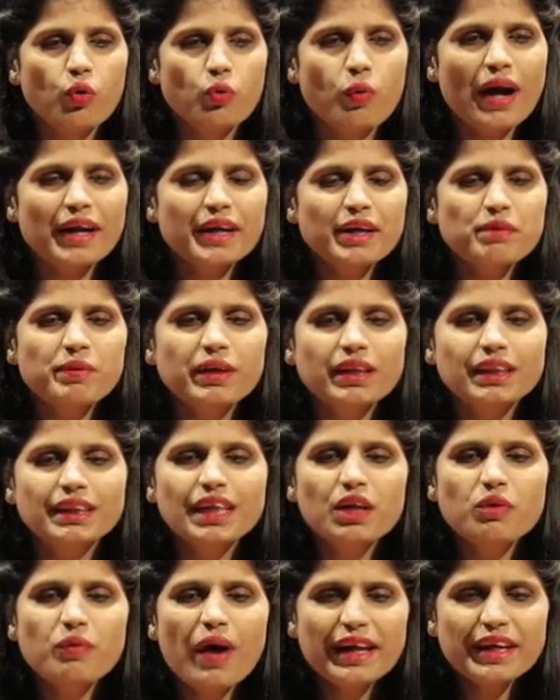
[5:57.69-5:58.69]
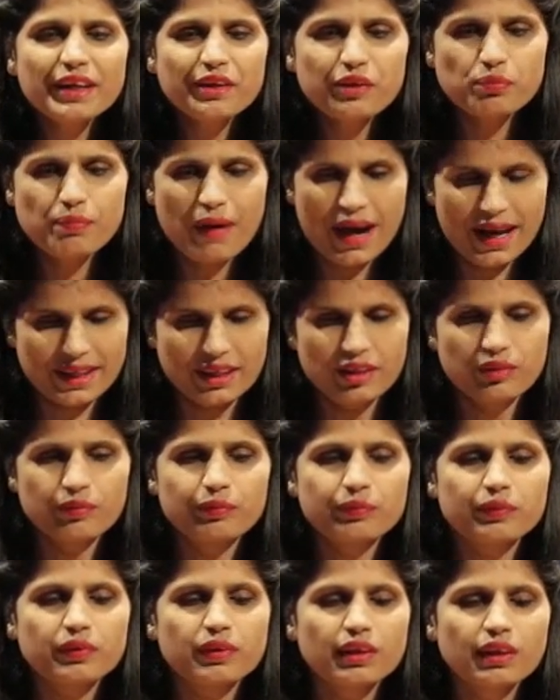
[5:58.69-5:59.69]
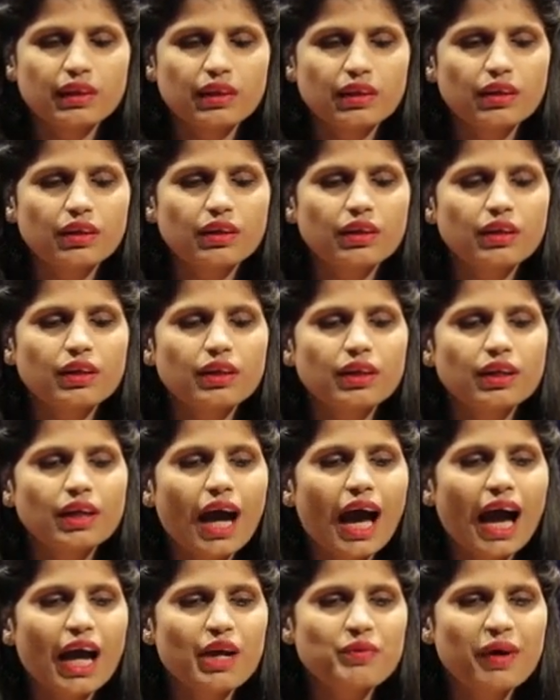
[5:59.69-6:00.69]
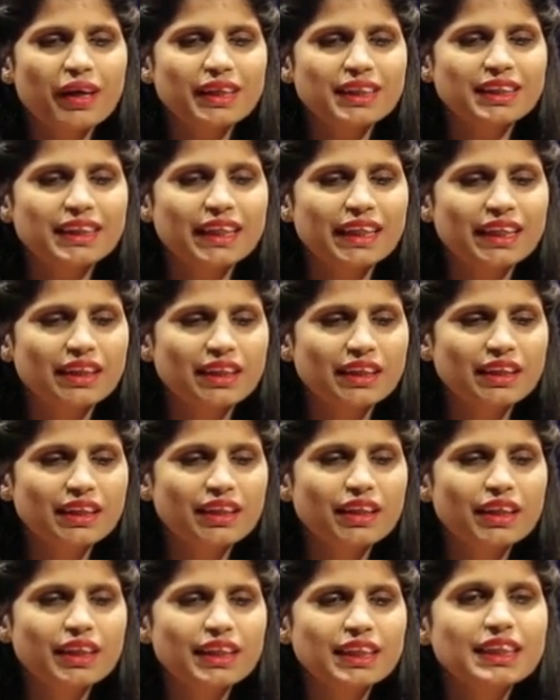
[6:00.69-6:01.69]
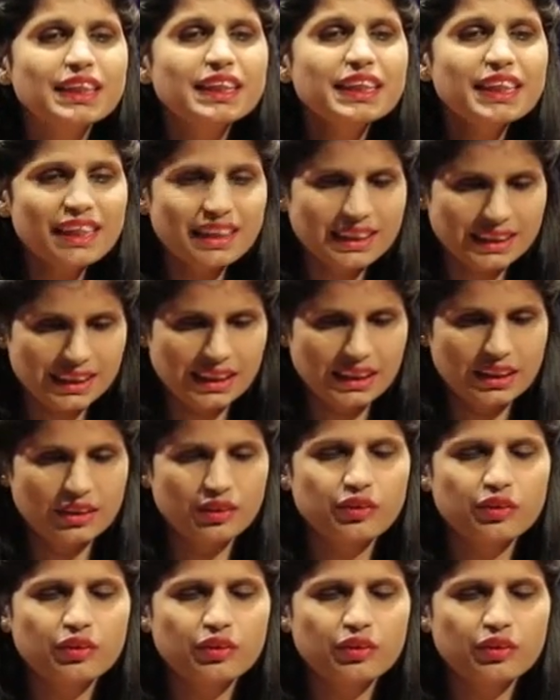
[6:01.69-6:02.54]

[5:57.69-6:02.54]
whatever they wanted to buy. I was taken seriously.